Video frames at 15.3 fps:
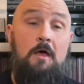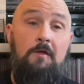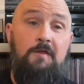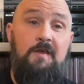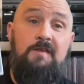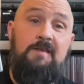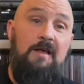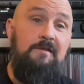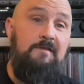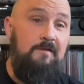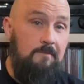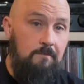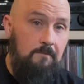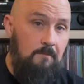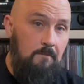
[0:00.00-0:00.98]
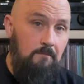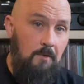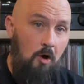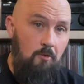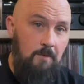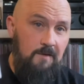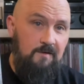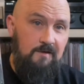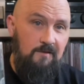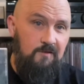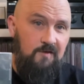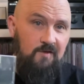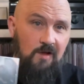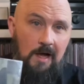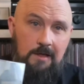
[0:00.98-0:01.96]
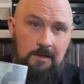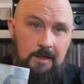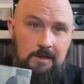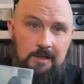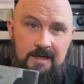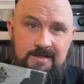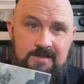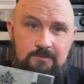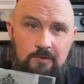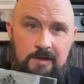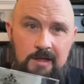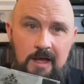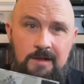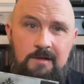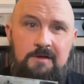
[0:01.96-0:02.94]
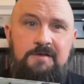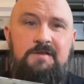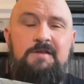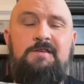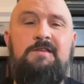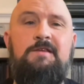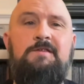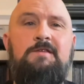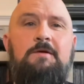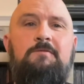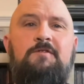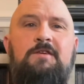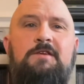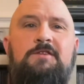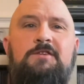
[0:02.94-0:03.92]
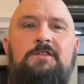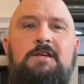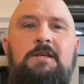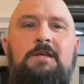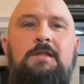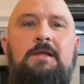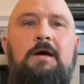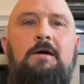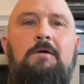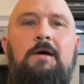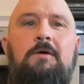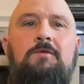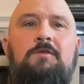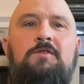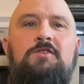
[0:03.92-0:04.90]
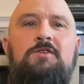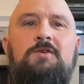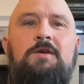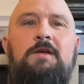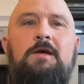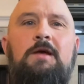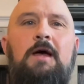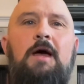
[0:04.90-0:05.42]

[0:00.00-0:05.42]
This has moments of slightly less relentlessness. I'll stop fucking shaking that around and show it you.